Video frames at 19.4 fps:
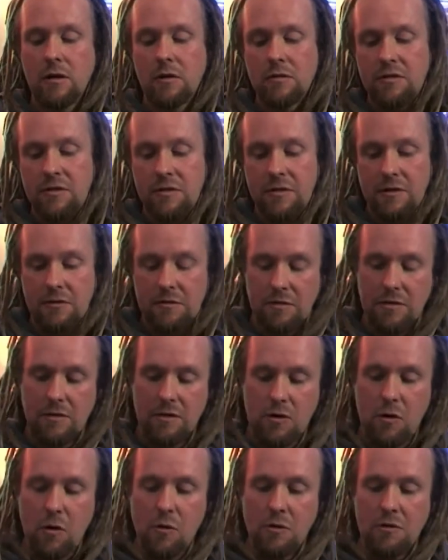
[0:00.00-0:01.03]
I was in the,
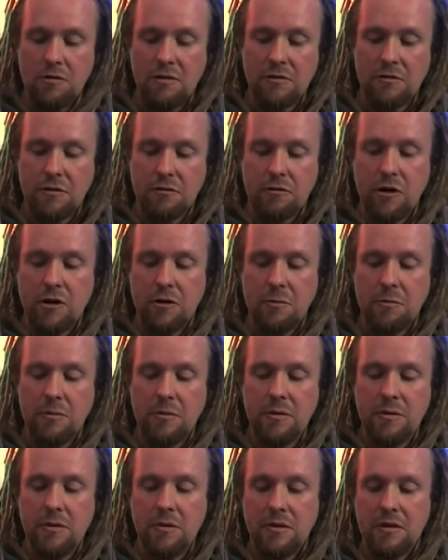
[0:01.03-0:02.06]
the corner of the
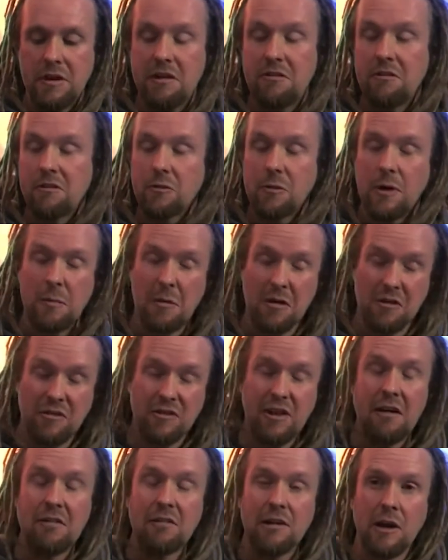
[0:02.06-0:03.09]
room nearest where my
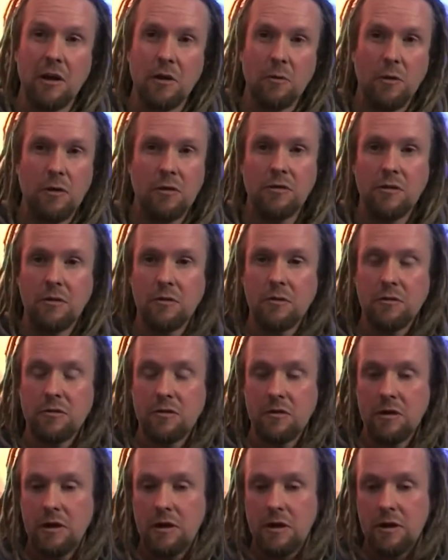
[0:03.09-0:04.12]
stereo was. I
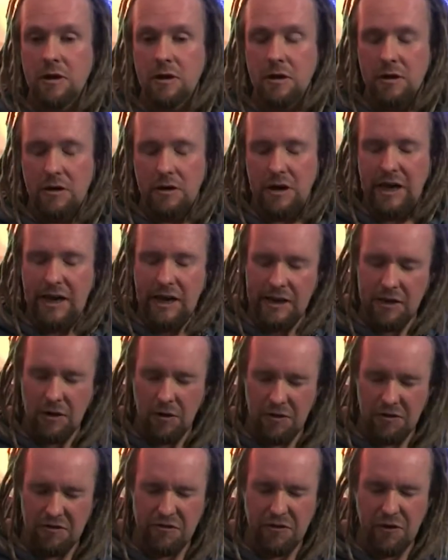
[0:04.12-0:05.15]
was kneeling
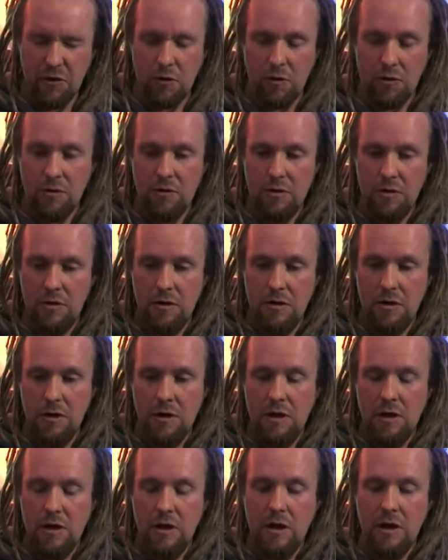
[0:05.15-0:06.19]
on the floor,
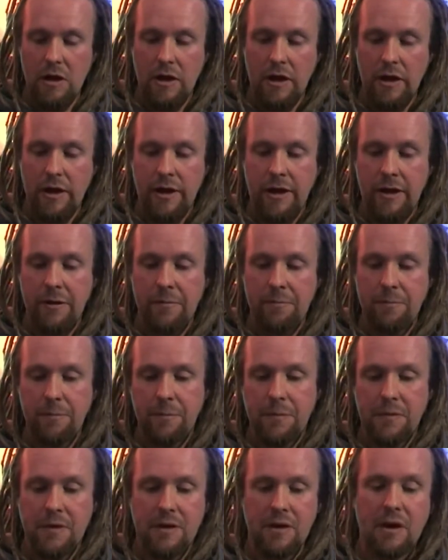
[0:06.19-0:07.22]
uh,
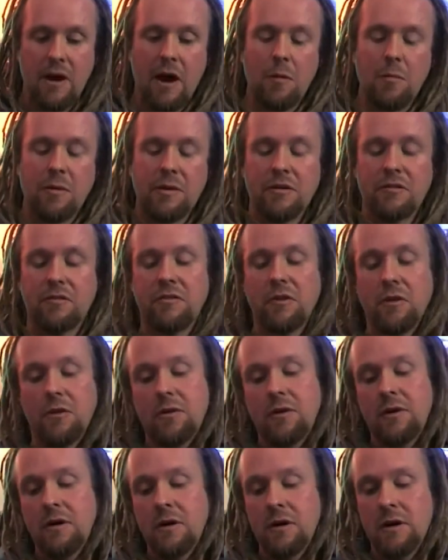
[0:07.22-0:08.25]
carpeted
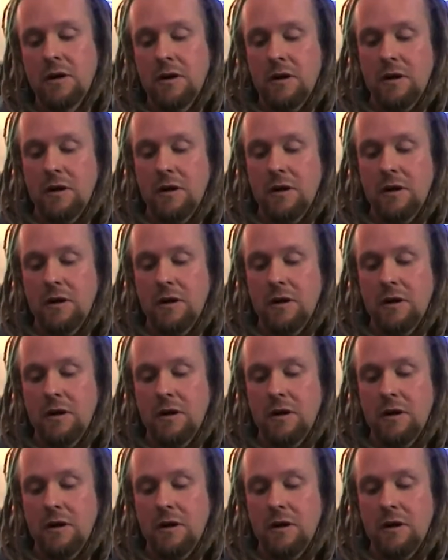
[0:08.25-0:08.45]
floor.